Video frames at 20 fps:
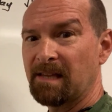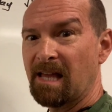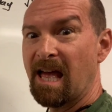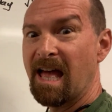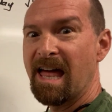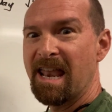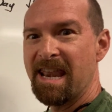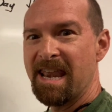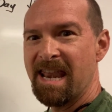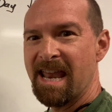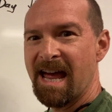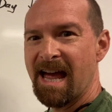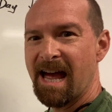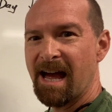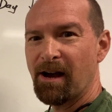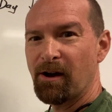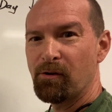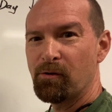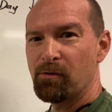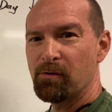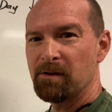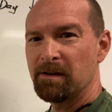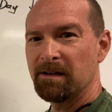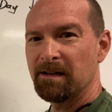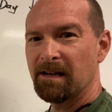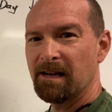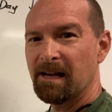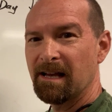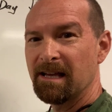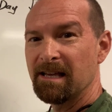And now,
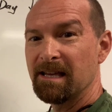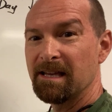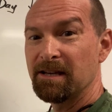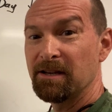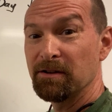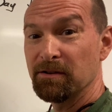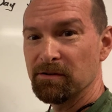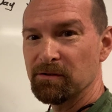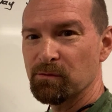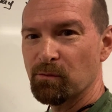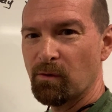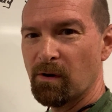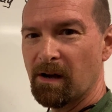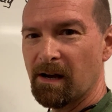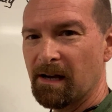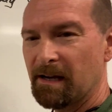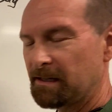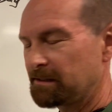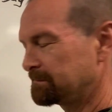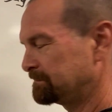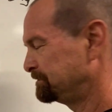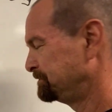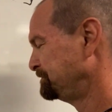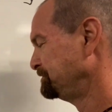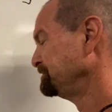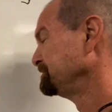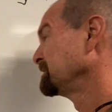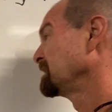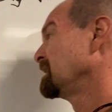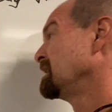here's why.
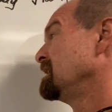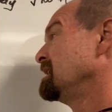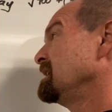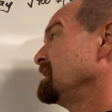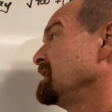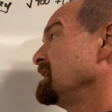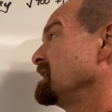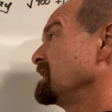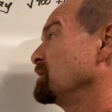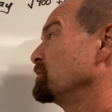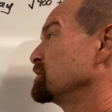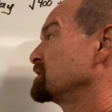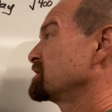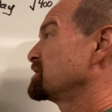It was